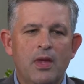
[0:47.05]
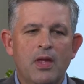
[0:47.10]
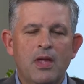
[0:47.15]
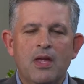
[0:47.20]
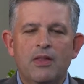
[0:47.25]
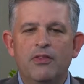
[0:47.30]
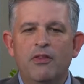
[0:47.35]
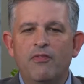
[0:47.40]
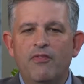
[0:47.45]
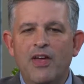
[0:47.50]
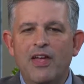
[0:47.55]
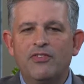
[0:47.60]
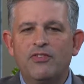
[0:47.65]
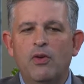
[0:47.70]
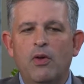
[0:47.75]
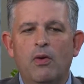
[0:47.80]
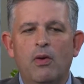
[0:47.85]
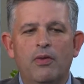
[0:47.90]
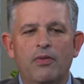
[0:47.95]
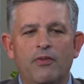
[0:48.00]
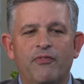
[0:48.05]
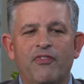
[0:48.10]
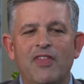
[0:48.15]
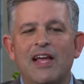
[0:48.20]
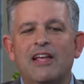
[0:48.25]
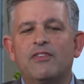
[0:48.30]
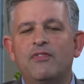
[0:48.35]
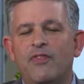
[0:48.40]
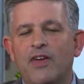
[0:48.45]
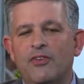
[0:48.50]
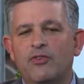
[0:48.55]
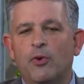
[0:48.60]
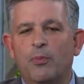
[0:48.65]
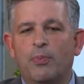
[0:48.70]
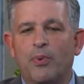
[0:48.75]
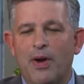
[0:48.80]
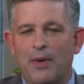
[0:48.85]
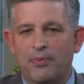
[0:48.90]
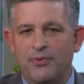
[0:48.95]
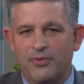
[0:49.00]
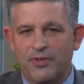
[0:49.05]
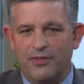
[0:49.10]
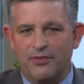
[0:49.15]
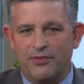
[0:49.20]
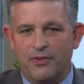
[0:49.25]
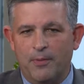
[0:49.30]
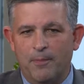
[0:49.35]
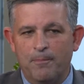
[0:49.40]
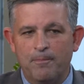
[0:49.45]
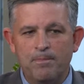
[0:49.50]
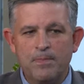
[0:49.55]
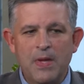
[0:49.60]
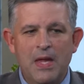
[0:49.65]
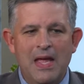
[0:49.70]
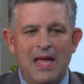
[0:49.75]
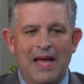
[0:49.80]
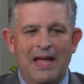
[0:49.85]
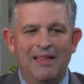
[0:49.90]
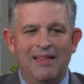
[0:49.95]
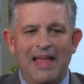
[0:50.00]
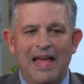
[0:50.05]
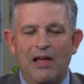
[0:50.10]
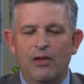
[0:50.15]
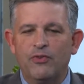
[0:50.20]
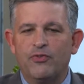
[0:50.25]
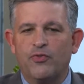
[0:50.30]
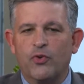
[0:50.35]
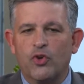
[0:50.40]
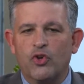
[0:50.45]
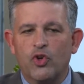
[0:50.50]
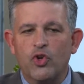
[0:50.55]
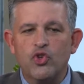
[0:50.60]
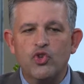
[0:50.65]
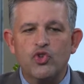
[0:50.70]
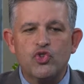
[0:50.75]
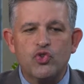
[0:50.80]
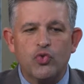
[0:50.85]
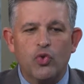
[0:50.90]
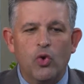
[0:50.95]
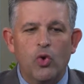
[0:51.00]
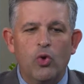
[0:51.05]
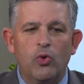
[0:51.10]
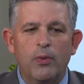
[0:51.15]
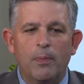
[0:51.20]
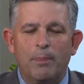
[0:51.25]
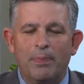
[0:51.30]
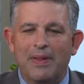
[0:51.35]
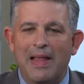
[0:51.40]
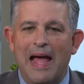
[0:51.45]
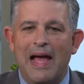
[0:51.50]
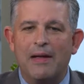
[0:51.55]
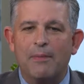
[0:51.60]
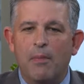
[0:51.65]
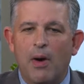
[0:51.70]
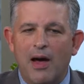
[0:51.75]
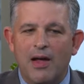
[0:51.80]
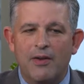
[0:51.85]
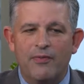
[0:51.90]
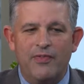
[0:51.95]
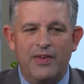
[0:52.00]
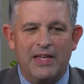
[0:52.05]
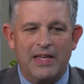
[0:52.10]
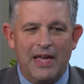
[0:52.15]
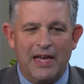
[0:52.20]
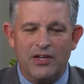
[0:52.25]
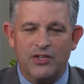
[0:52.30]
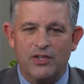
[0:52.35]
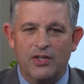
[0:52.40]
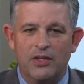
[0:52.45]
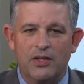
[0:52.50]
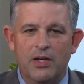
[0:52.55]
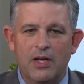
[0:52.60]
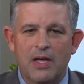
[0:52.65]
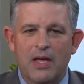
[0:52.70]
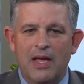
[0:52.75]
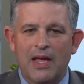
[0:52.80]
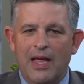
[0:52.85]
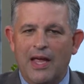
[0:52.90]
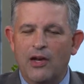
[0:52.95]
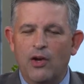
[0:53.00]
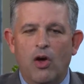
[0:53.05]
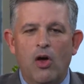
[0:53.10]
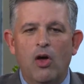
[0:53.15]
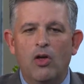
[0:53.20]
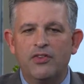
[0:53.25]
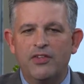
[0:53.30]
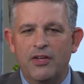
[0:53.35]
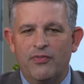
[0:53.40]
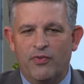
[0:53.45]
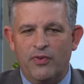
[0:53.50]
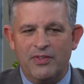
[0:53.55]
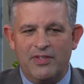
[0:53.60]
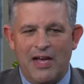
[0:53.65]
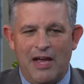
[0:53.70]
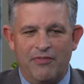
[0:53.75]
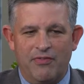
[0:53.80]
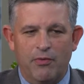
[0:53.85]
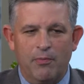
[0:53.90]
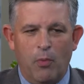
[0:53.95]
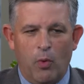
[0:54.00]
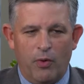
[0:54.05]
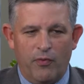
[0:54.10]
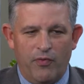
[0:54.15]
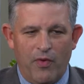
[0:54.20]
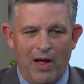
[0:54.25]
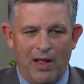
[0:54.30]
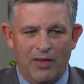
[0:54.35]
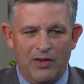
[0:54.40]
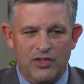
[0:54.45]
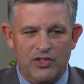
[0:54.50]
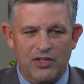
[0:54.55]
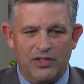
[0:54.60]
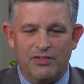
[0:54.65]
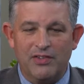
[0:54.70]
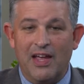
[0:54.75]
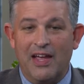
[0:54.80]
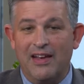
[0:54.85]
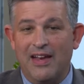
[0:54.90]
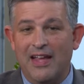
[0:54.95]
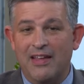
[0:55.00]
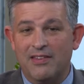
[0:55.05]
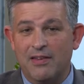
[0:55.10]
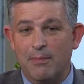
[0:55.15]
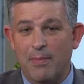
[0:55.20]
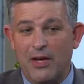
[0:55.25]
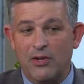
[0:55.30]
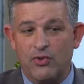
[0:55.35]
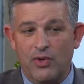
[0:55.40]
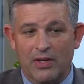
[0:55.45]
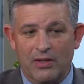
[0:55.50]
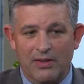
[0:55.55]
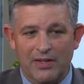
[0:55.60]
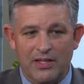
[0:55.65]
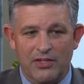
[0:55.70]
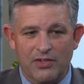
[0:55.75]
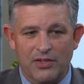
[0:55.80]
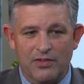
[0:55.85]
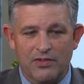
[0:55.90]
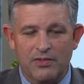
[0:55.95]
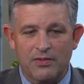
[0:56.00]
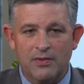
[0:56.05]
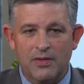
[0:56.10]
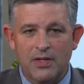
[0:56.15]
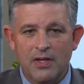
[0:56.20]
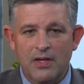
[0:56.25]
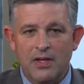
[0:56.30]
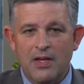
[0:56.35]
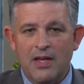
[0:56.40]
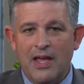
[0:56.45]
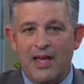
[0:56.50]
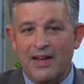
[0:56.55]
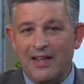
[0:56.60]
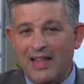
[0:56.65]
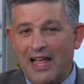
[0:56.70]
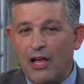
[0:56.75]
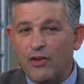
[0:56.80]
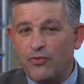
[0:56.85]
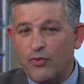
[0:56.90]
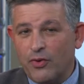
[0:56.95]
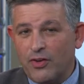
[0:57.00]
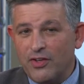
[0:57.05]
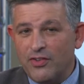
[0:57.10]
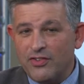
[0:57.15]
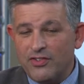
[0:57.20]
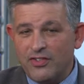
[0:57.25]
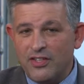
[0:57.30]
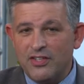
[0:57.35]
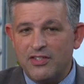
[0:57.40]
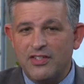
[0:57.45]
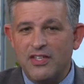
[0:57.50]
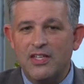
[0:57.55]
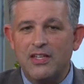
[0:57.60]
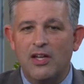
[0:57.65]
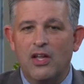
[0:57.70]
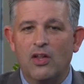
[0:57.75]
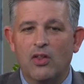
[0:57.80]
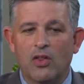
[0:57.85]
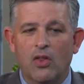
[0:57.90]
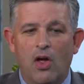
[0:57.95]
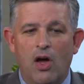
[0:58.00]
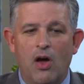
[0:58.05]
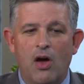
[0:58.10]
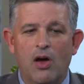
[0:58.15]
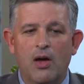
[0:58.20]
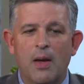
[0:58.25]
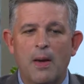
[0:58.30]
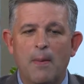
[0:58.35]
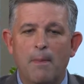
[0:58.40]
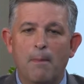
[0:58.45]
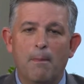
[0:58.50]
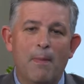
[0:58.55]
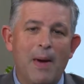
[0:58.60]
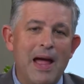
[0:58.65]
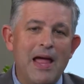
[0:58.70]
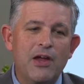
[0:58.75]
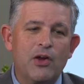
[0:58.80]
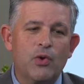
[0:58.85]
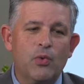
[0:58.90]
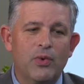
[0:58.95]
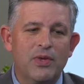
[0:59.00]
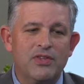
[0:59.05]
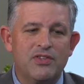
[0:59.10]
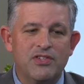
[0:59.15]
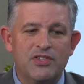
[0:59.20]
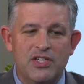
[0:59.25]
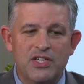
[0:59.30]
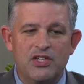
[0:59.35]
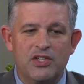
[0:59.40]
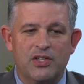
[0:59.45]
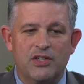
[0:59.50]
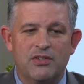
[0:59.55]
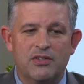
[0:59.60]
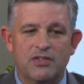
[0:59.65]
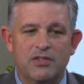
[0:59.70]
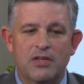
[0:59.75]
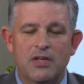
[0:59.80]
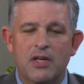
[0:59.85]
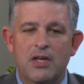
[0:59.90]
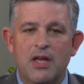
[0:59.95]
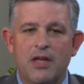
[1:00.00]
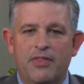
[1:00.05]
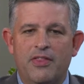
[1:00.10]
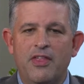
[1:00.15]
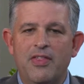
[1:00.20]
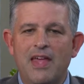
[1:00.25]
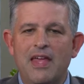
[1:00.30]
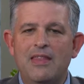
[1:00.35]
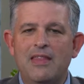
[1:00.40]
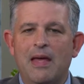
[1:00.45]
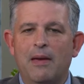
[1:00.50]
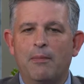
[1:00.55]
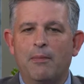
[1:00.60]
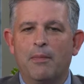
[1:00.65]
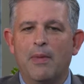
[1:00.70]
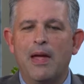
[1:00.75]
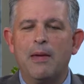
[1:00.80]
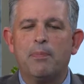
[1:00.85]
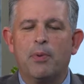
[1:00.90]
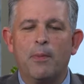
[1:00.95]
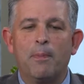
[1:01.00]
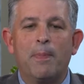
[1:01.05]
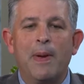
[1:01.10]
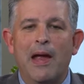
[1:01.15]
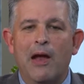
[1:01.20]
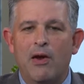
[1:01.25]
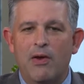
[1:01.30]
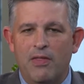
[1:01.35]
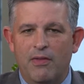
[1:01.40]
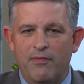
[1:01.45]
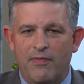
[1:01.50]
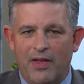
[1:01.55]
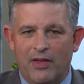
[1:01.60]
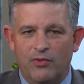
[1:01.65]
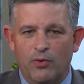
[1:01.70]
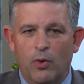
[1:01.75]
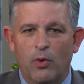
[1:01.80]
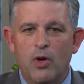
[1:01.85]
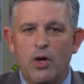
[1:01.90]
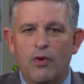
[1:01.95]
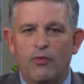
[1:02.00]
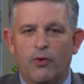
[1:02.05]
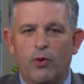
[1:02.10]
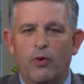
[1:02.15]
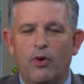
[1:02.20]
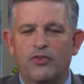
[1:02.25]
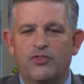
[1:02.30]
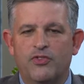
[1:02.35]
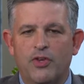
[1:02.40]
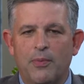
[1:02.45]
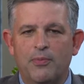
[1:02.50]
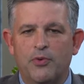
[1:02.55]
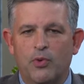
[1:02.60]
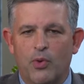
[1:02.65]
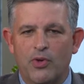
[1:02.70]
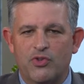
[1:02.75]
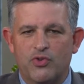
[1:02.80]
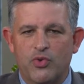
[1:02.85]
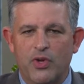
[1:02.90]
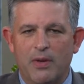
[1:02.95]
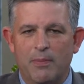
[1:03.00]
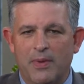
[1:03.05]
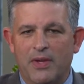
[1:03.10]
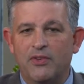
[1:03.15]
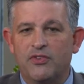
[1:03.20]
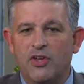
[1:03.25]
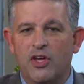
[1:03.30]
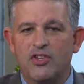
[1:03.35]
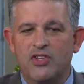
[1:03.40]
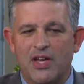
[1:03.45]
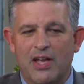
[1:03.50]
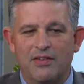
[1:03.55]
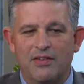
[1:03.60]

The Flex Vessel Prep system allows for controlled plaque modification in all different types of morphologies and asymmetric lesions. It allows for consistent, long micro-incisions that then may prepare the vessel for subsequent treatment, such as